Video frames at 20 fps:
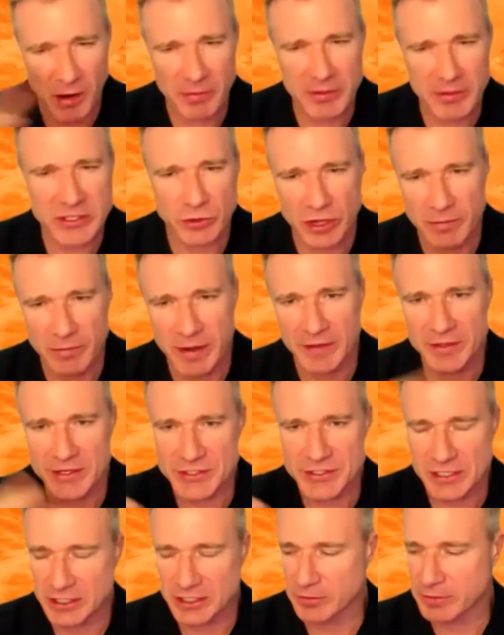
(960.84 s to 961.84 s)
probably talk about
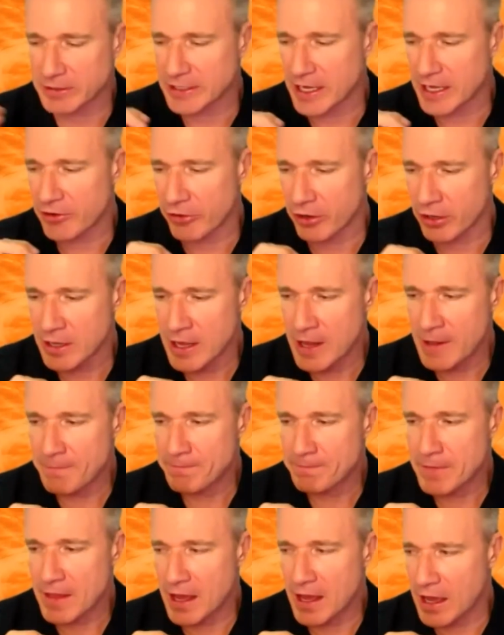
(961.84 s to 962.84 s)
this a little bit later on,
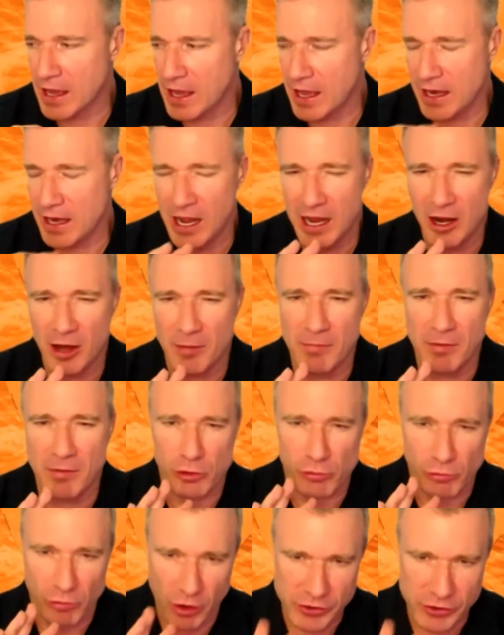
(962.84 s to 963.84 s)
and
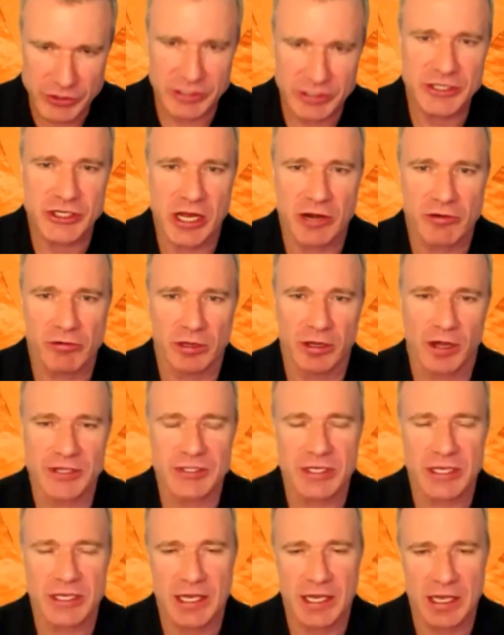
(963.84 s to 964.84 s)
I'm grossly
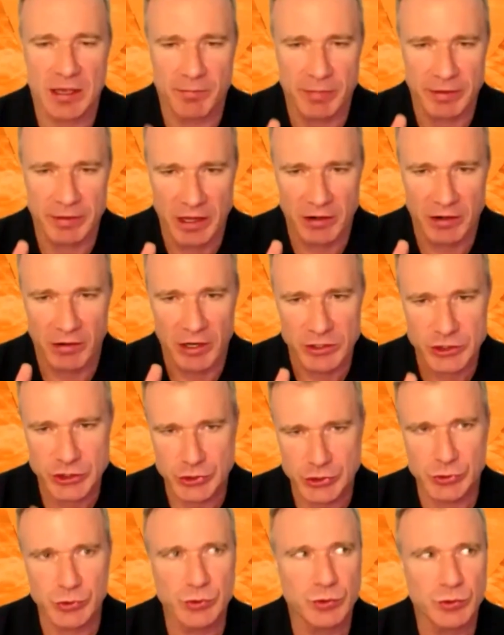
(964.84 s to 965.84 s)
generalizing here, but there are
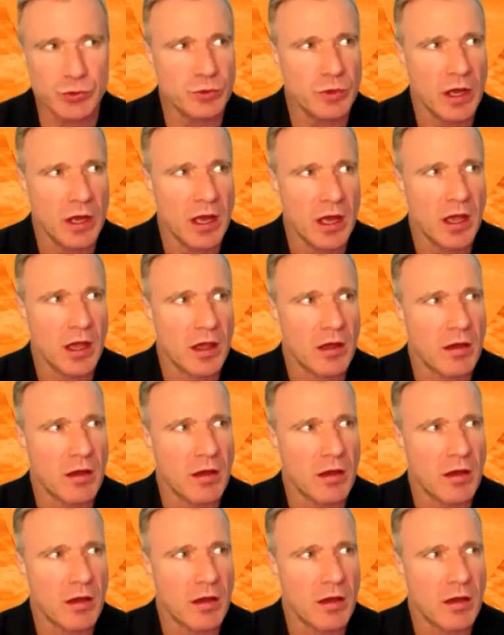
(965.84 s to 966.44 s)
two